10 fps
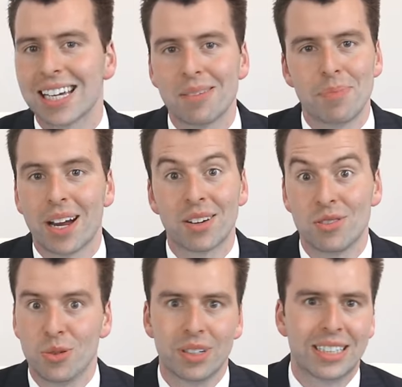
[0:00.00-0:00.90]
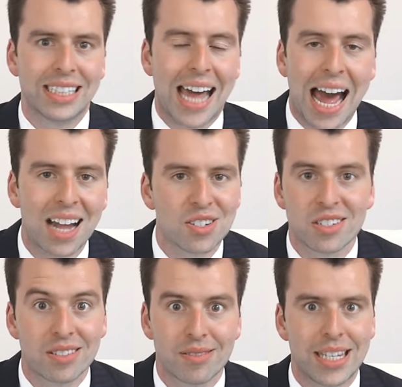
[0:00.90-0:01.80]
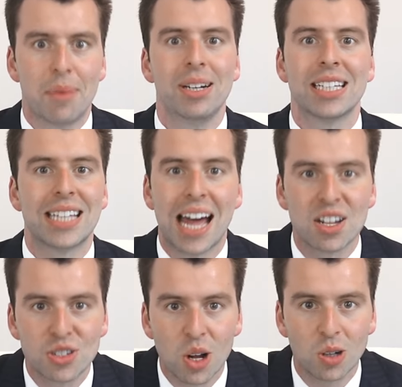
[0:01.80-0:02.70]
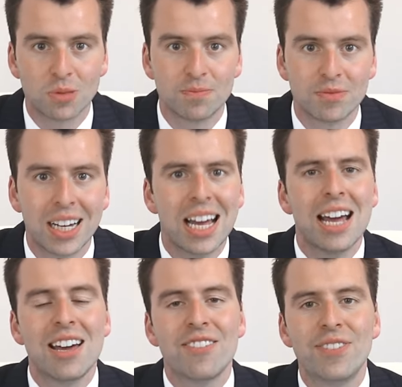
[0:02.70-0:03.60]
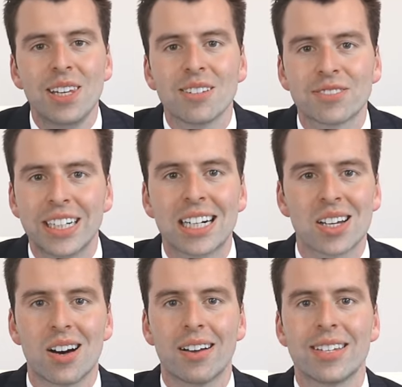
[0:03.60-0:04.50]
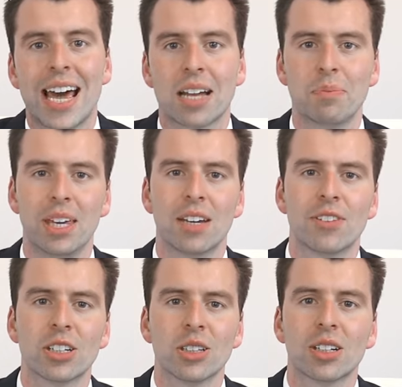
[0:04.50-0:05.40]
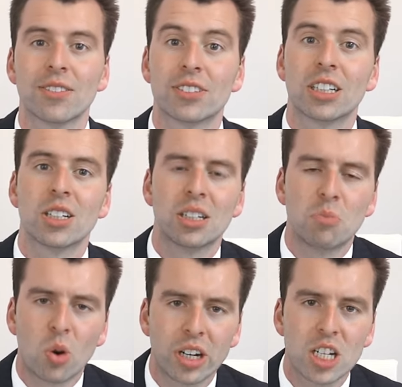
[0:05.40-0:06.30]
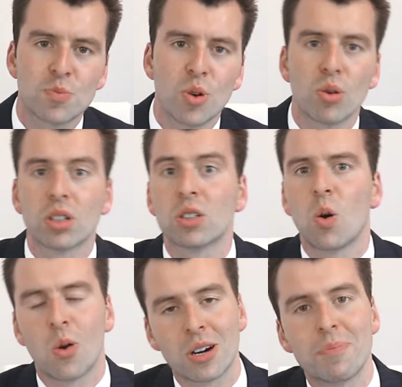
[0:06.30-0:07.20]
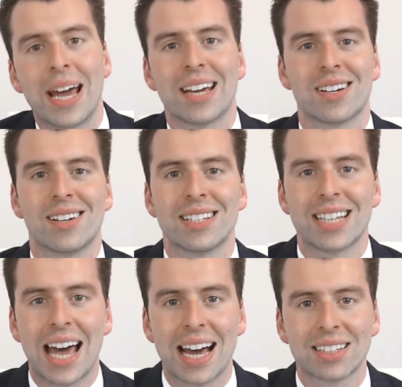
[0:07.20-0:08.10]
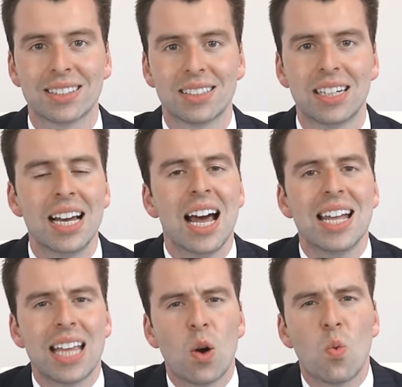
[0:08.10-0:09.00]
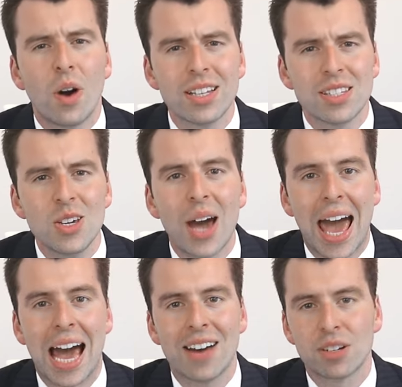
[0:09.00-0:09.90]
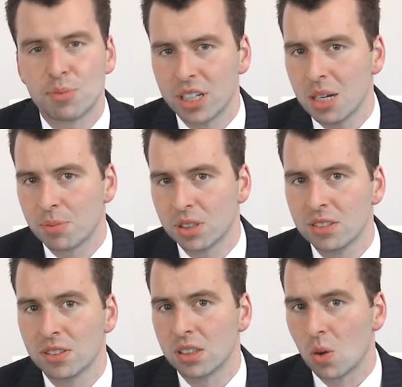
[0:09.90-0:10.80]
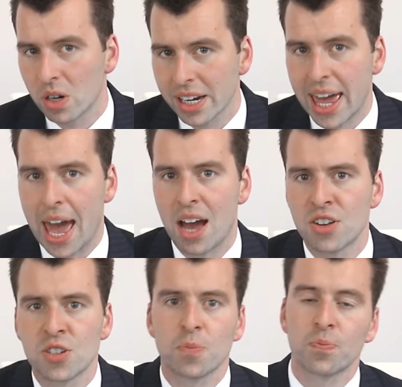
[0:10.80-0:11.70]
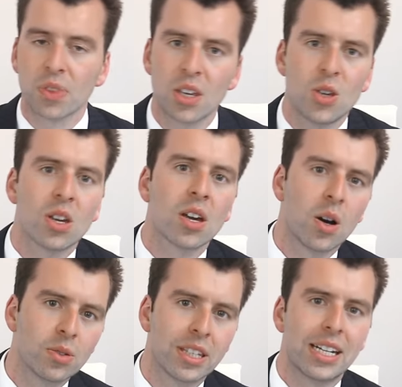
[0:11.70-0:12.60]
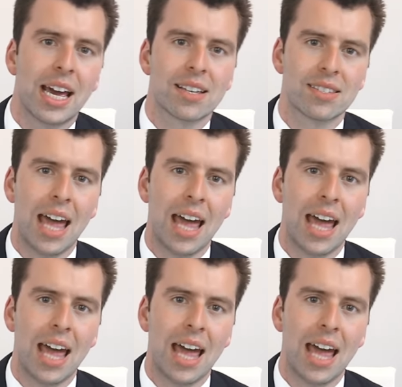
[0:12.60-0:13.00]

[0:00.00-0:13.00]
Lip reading: compared to a detached or semi-detached home. Feel free to contact me if you're looking for a good mortgage broker or bank contact. Now, once you have a pre-approval or cash, you can go to the next